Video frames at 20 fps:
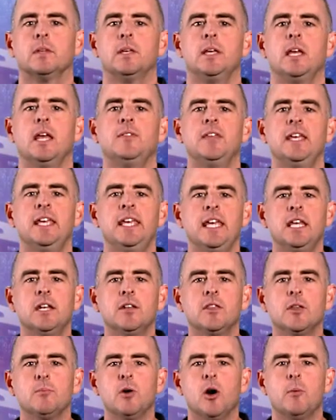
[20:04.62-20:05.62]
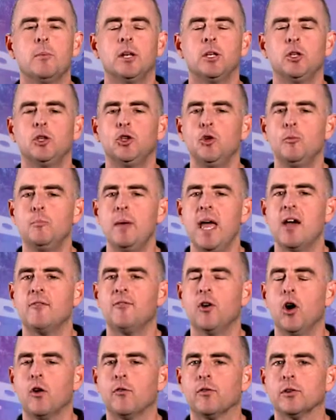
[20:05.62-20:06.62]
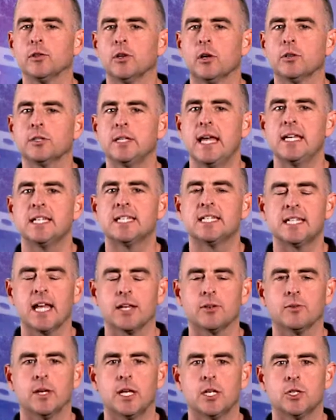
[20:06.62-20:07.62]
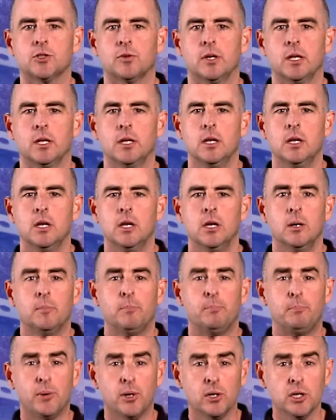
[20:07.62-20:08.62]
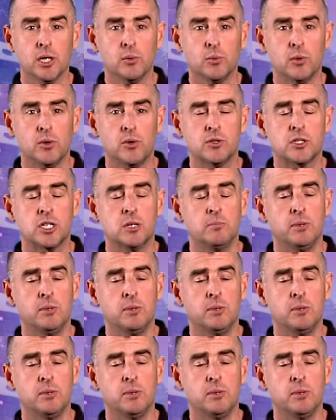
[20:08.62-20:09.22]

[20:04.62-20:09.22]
In the heat of the moment, you may have overlooked a subtle injury. Bullet wounds can